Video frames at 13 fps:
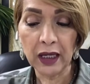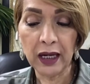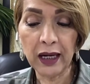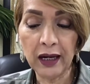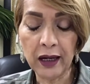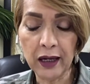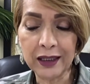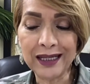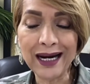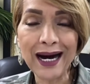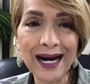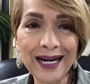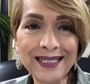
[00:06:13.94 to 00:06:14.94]
uh,
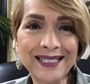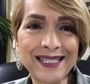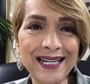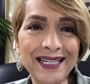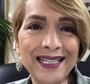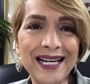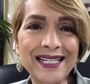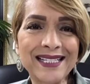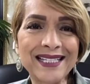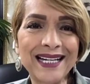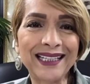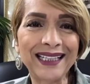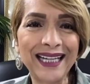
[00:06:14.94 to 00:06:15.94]
God said, they
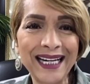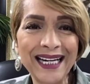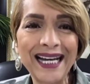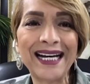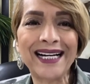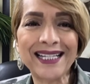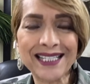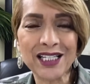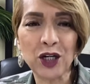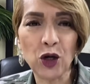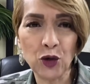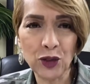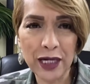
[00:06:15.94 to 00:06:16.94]
said, let us
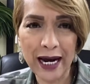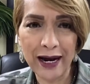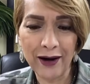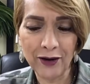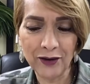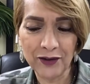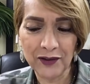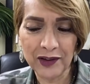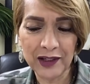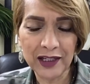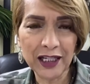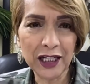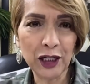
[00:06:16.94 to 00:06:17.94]
go down
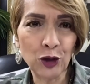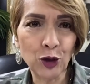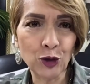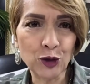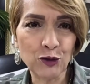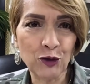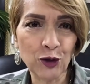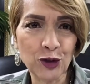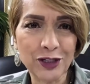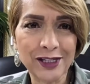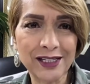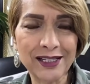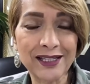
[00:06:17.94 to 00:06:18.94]
in those
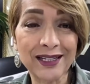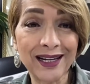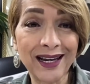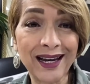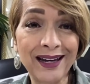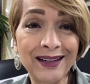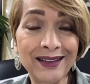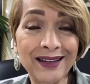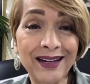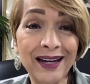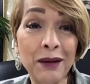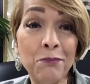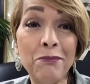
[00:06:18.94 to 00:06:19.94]
verses and,
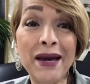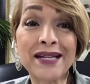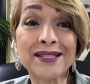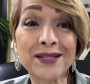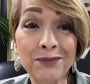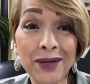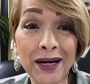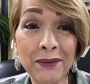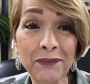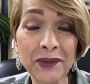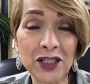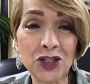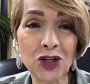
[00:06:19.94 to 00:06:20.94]
and mess them up.
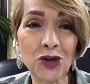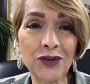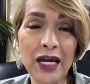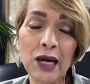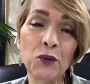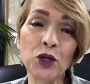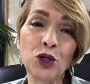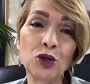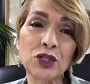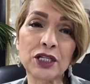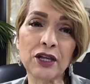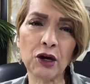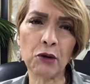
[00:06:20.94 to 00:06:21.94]
And so they were
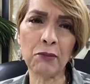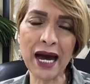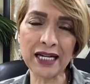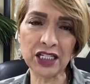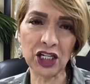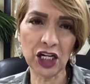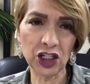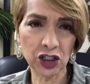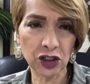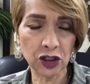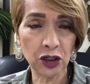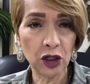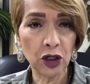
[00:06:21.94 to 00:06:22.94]
using their imagination
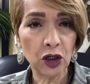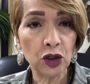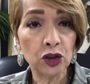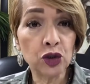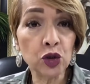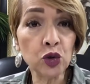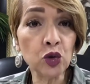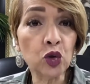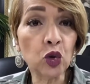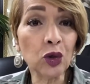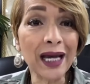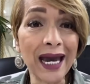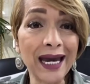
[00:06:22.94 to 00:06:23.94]
to
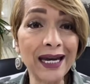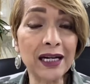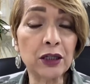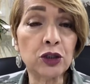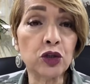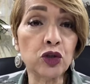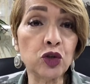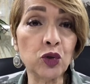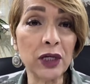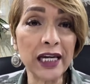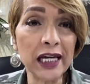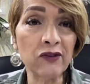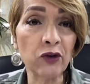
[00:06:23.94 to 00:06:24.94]
create and to do
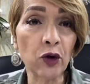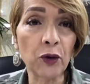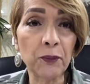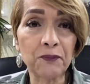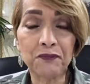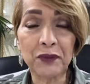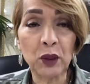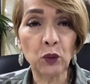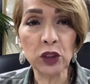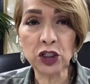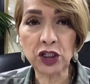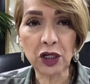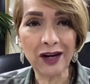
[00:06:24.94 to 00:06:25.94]
evil
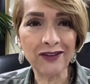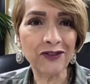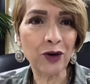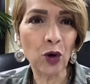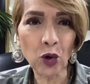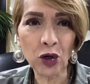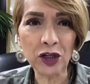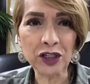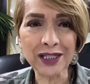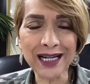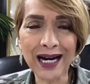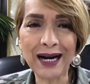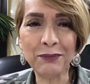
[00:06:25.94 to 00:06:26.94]
which, of course,
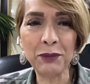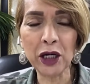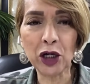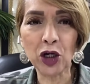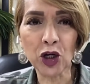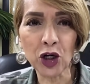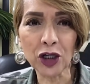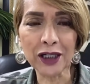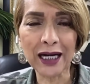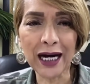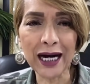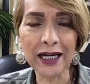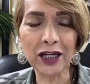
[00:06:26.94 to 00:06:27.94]
God being a good
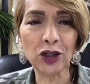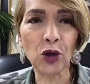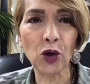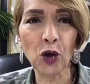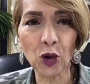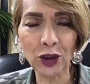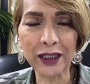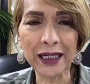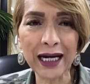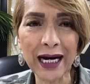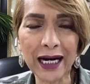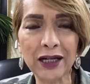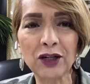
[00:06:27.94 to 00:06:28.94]
God and a holy
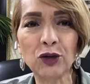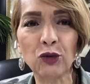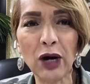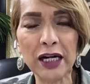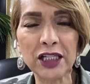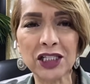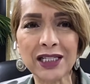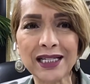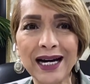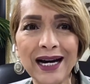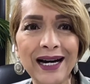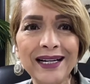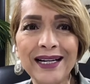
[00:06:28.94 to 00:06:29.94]
God and a righteous
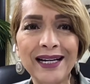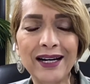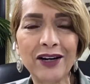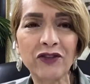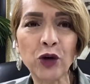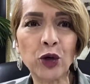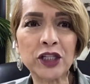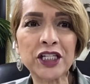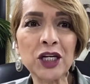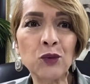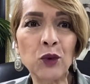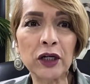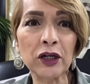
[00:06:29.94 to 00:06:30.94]
God, of course, He
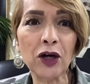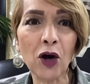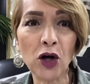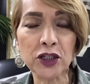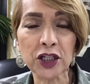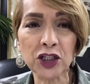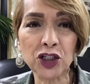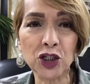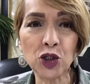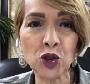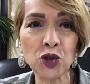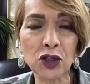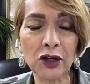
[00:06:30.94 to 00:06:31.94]
wouldn't cause us to
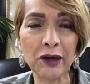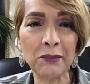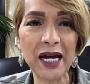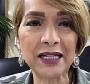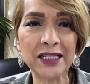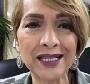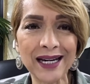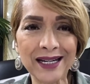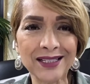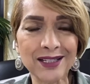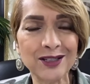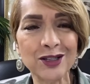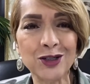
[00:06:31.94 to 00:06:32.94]
use our
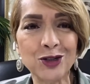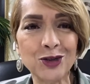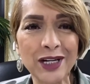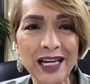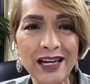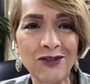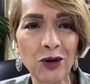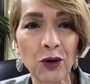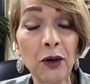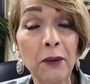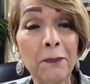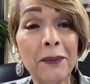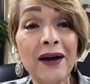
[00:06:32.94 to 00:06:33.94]
imagination to do evil,
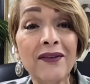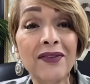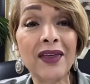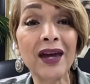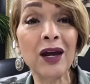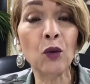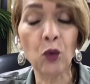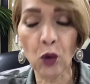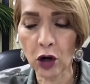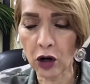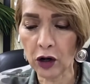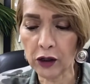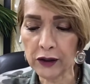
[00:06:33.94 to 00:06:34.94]
but they
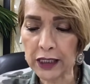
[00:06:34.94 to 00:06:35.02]
were.